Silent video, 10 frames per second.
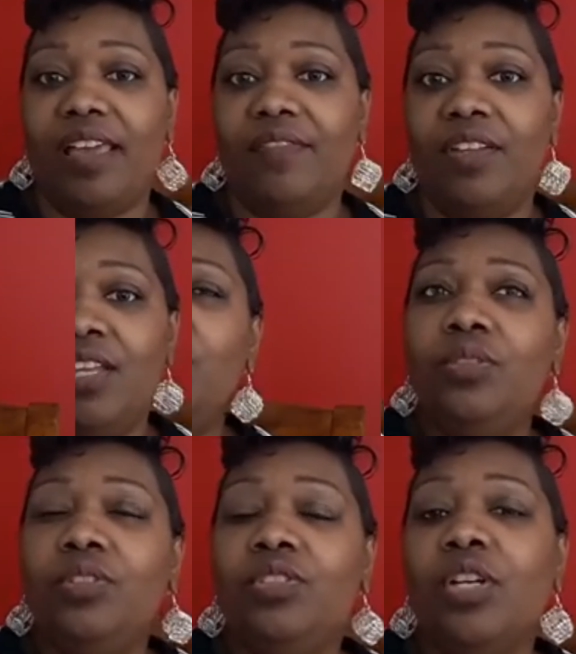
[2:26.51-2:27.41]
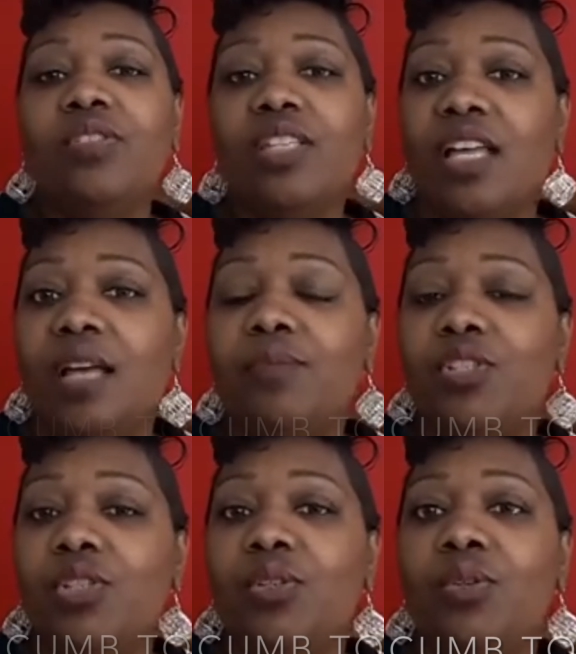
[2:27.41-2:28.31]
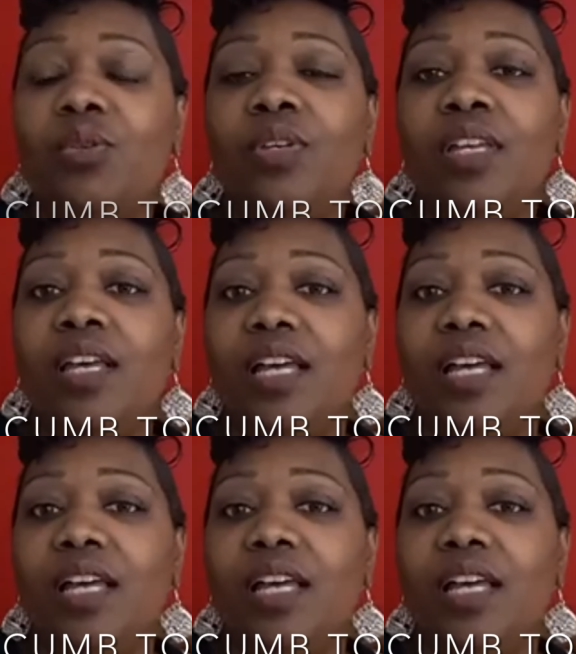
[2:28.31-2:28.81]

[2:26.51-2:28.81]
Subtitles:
Don't succumb to